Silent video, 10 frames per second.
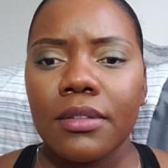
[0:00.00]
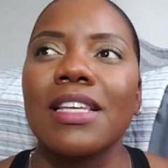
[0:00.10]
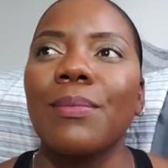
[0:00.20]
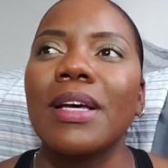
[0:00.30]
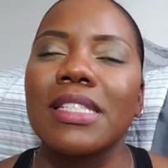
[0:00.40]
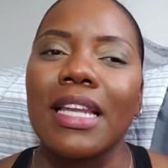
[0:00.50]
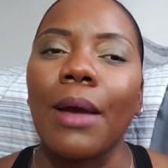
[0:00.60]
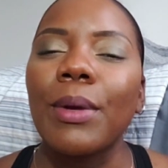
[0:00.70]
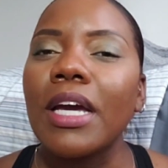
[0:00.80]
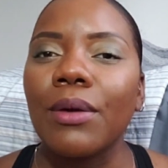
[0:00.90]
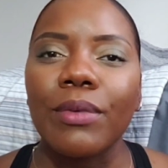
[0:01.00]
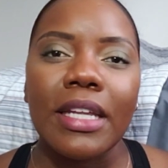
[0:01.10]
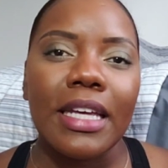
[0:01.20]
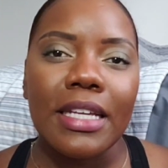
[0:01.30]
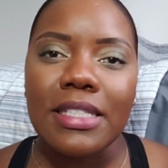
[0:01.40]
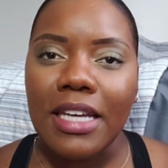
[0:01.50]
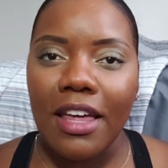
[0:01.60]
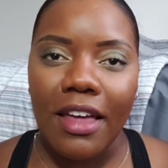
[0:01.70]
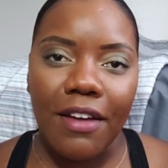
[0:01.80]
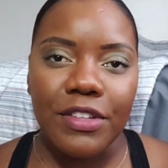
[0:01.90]
It wasn't like we couldn't really get
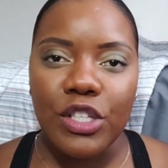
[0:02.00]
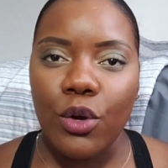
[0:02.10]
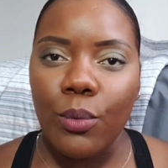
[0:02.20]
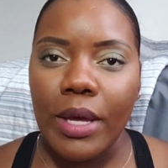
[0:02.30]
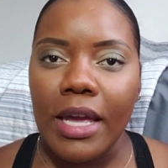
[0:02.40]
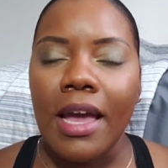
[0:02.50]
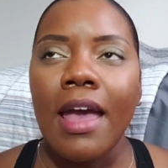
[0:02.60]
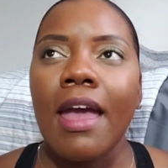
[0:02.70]
together every single week.